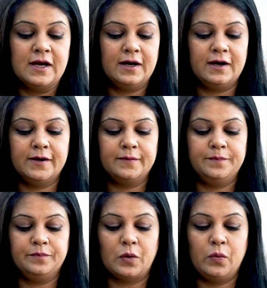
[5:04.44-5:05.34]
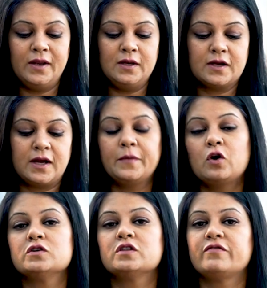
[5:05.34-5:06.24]
Well, coming
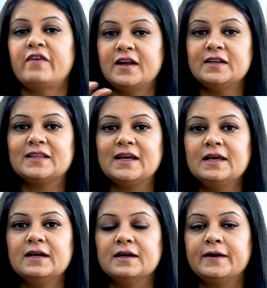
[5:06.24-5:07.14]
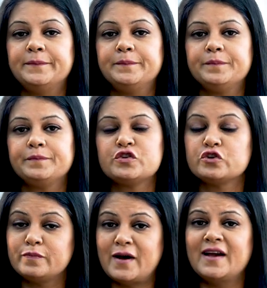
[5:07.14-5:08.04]
on to the final thing,
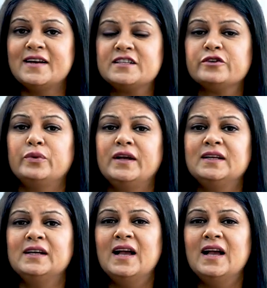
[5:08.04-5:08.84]
Should you buy it? Well,